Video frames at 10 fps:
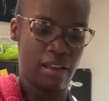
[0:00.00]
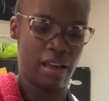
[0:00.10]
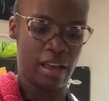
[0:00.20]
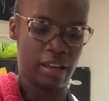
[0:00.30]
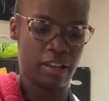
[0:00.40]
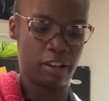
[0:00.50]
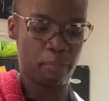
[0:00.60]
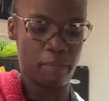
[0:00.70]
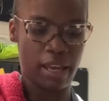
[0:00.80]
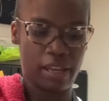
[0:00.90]
I could
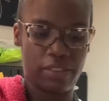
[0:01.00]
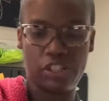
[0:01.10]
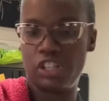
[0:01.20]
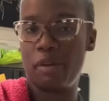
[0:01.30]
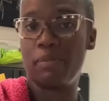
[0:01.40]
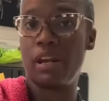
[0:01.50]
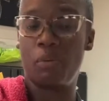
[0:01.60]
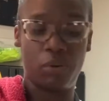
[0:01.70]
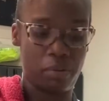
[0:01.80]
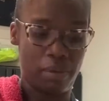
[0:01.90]
make it the shape that I
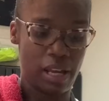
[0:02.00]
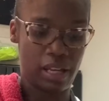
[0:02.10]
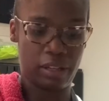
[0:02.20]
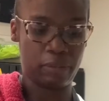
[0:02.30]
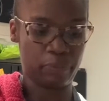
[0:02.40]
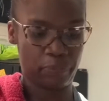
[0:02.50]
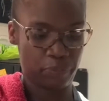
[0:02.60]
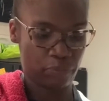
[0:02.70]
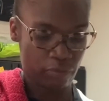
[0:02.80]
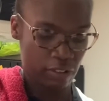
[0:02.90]
want to make it.
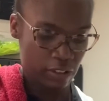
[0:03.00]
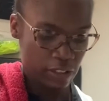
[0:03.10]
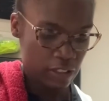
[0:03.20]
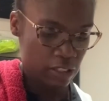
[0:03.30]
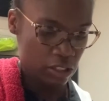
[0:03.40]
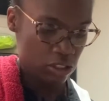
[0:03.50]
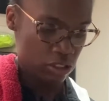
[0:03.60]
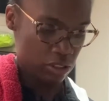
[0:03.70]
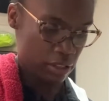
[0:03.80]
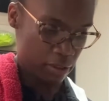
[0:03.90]

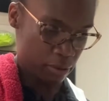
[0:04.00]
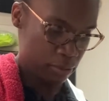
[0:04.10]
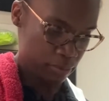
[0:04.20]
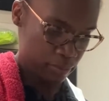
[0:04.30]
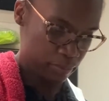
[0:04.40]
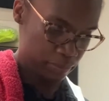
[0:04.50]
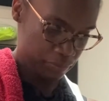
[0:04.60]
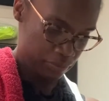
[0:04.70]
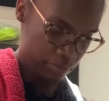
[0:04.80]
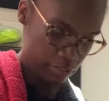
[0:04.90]
So
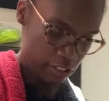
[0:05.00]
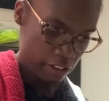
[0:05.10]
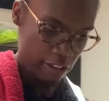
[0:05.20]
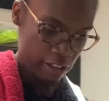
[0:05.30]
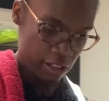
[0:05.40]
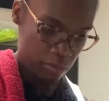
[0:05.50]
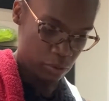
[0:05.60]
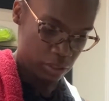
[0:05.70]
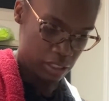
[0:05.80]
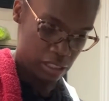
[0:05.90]
I'm
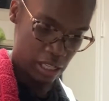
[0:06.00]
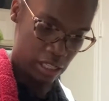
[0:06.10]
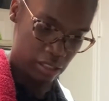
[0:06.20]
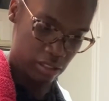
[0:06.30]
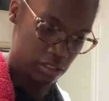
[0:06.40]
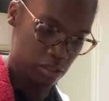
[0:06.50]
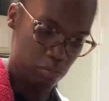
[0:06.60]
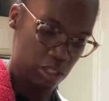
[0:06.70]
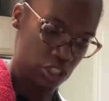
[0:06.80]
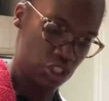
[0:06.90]
going to take this
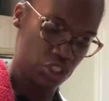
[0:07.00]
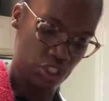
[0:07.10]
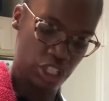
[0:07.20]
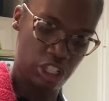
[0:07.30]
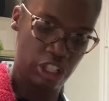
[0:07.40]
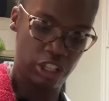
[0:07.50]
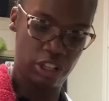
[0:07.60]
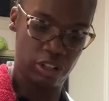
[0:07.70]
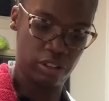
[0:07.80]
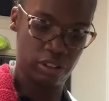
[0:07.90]
mixture
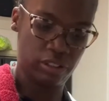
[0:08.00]
here